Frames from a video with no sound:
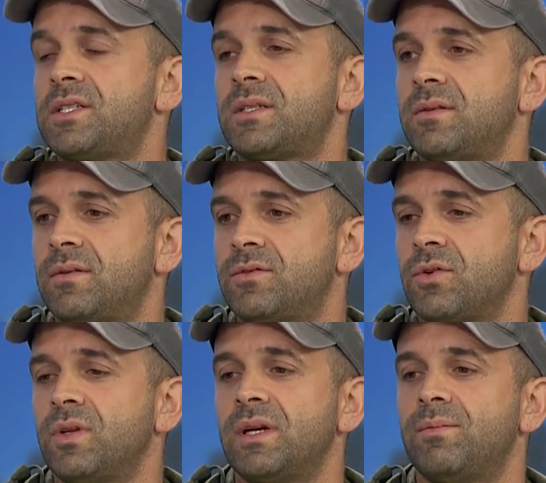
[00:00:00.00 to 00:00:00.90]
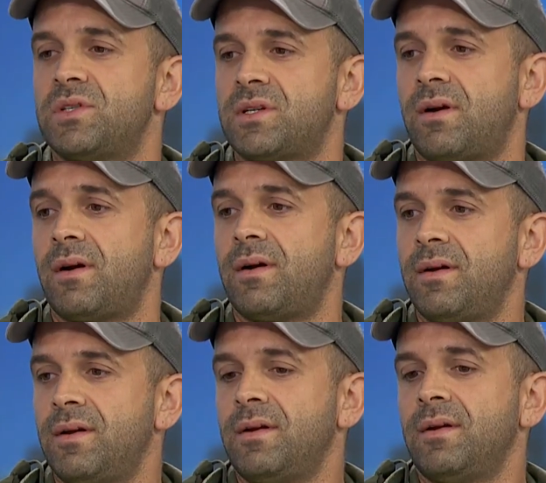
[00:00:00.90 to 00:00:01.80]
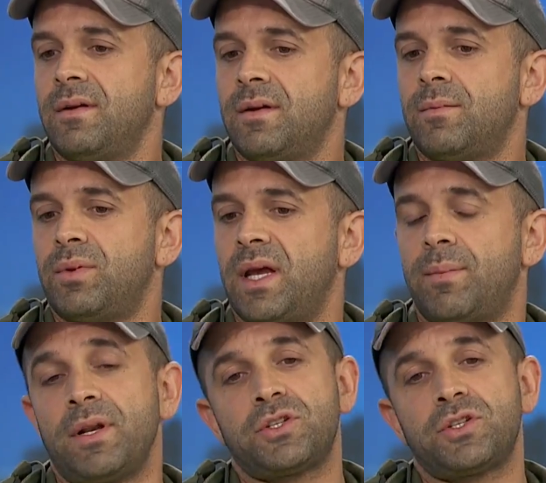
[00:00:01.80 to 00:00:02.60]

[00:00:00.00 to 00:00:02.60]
It's truly a bizarre plant.